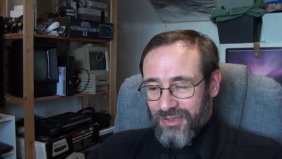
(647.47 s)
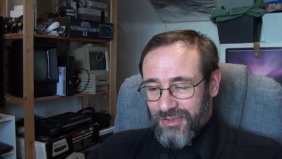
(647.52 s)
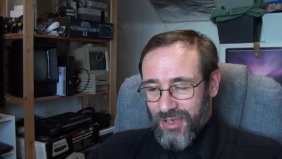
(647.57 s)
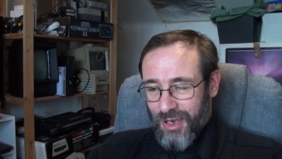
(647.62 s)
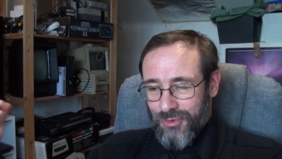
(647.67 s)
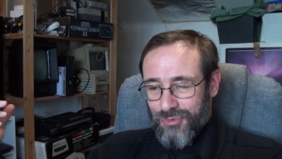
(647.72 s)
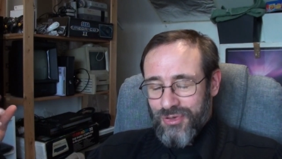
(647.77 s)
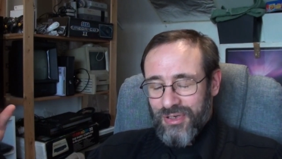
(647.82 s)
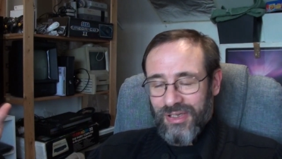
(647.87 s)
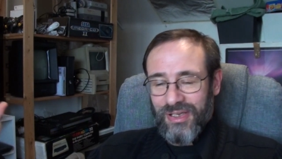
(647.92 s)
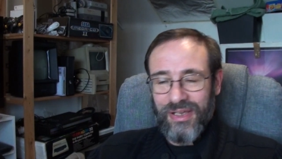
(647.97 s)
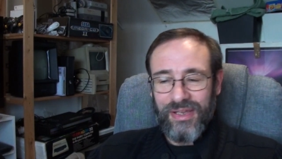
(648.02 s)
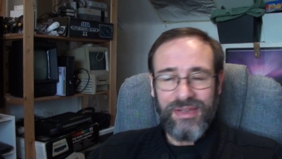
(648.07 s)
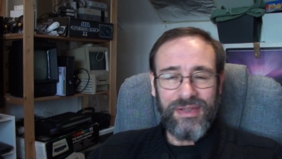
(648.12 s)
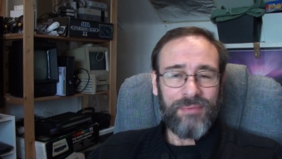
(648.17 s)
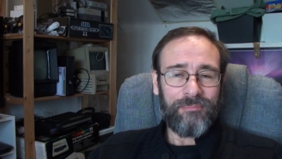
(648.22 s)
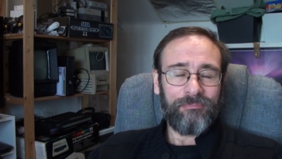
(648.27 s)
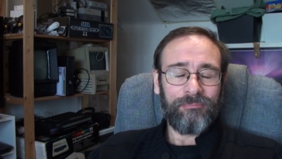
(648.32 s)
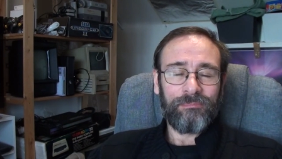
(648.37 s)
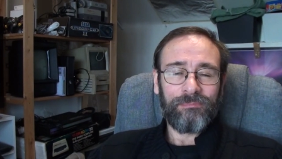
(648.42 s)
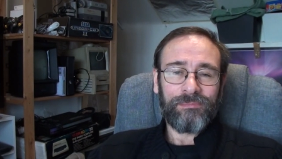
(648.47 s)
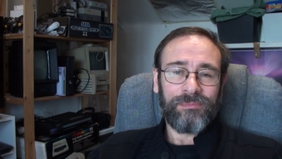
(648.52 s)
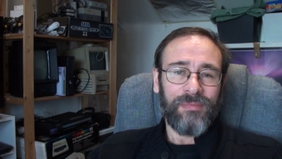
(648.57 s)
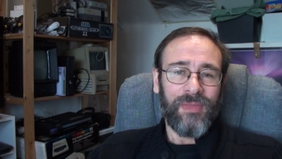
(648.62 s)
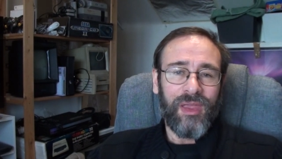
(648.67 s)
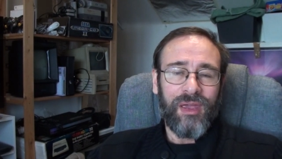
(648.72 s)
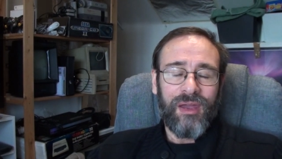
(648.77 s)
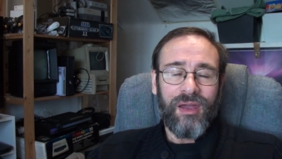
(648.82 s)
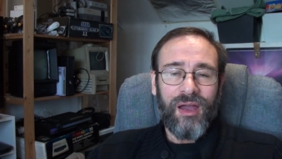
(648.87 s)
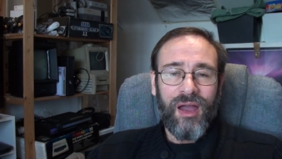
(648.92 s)
currently
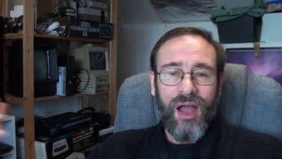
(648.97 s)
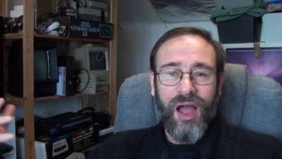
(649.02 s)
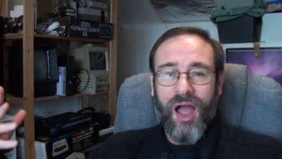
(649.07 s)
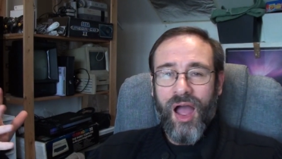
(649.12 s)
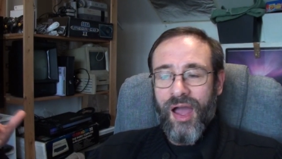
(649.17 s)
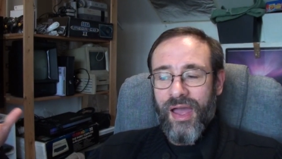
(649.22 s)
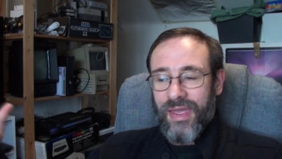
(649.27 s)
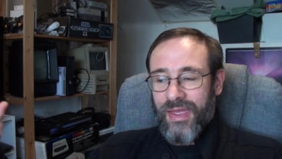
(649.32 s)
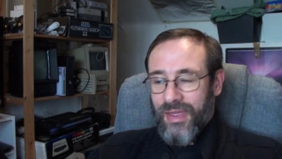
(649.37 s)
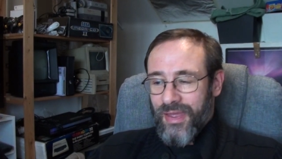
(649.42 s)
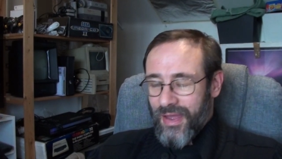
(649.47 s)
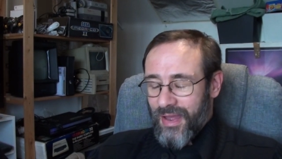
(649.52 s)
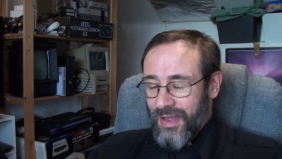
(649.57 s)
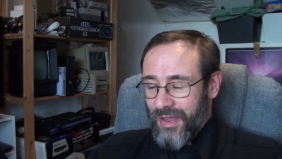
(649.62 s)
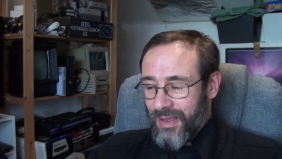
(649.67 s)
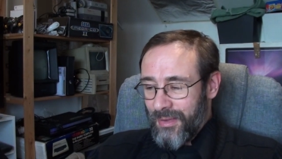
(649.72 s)
I